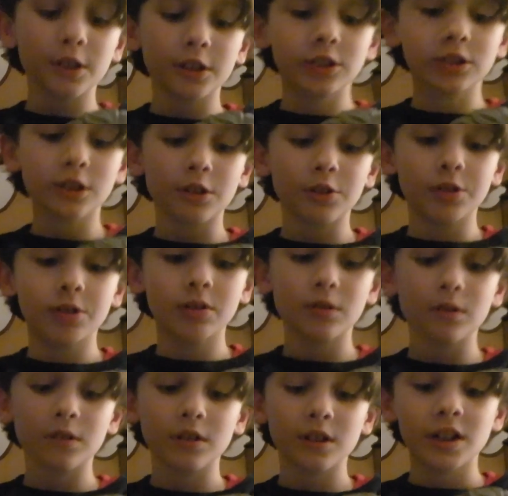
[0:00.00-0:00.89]
like last to show
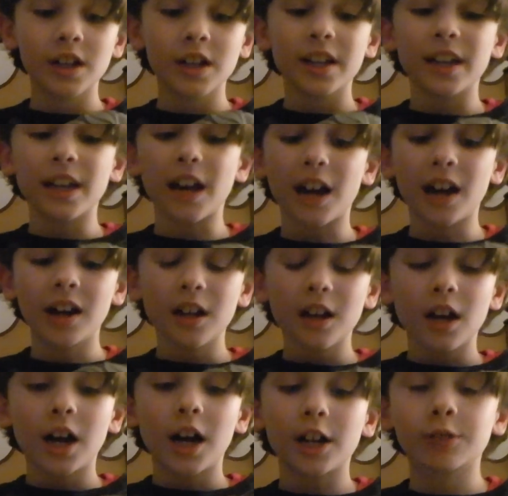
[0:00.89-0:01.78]
year. You, yeah,
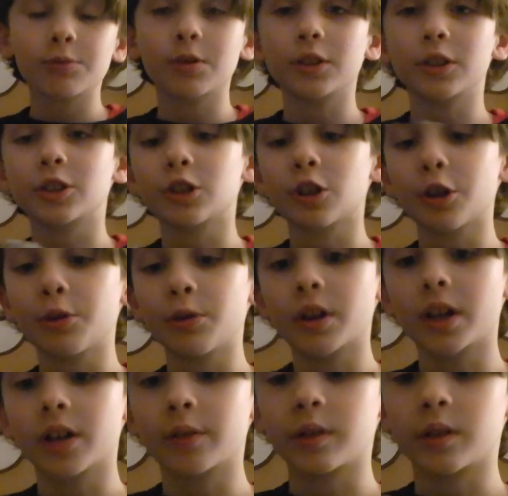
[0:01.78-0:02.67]
I just wanted to show you
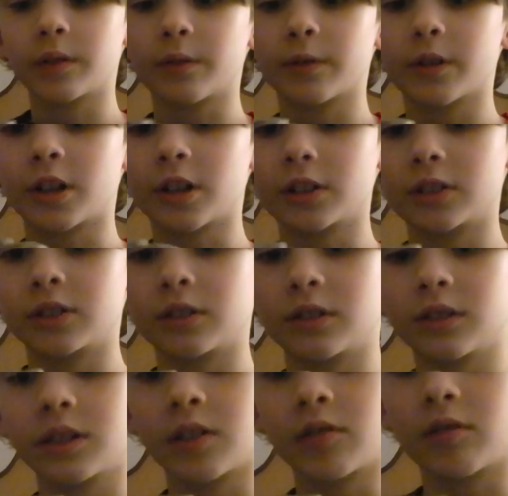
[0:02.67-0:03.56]
it because I forgot,
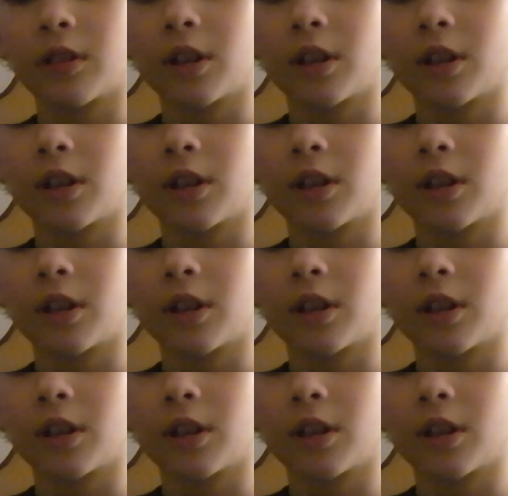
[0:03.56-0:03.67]
because